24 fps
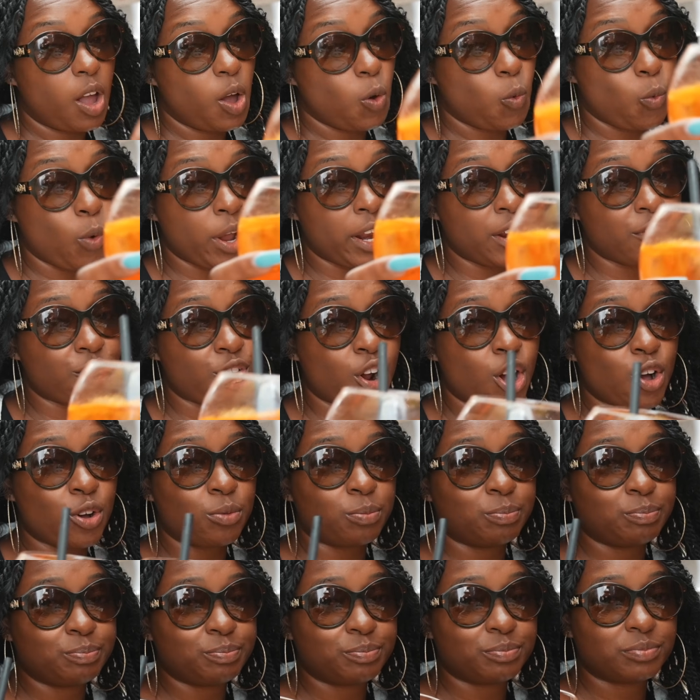But in Rome,
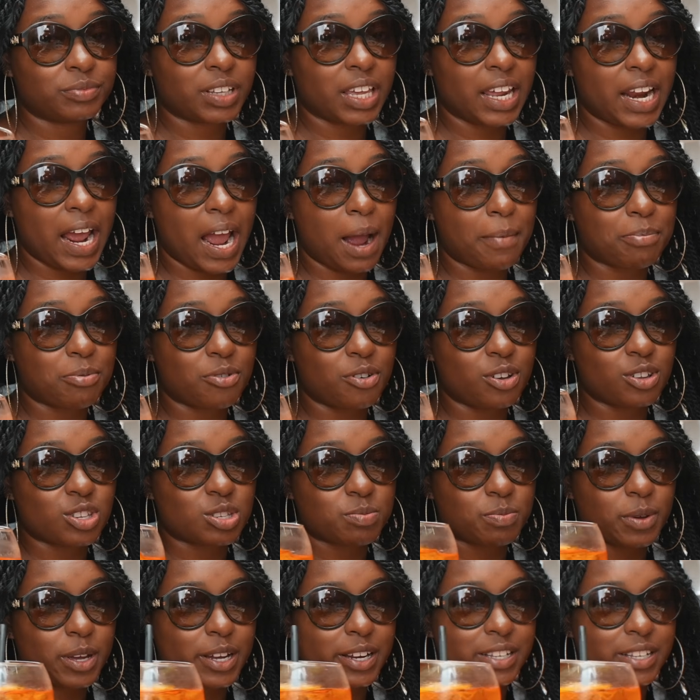get an Aperol Spritz.